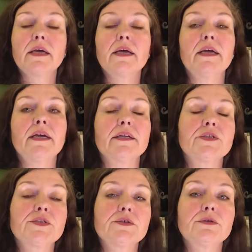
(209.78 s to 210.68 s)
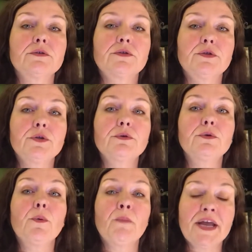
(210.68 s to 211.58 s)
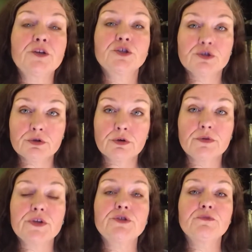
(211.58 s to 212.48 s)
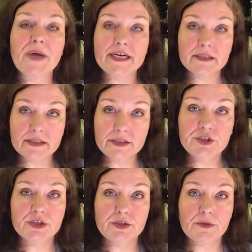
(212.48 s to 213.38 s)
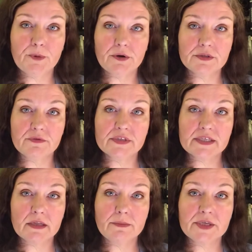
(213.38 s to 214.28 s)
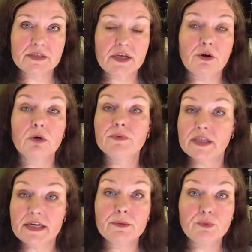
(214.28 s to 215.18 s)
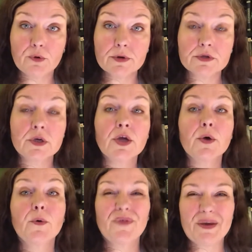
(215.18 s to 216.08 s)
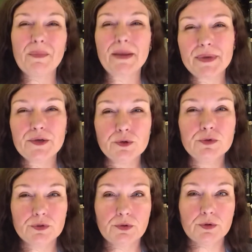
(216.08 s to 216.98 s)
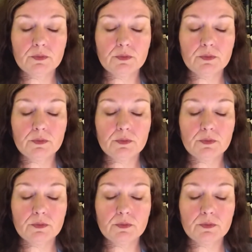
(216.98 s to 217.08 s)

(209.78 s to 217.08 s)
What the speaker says: It's to make sure that you've paid attention to the parts of the syllabus that are really important or that might be new to you.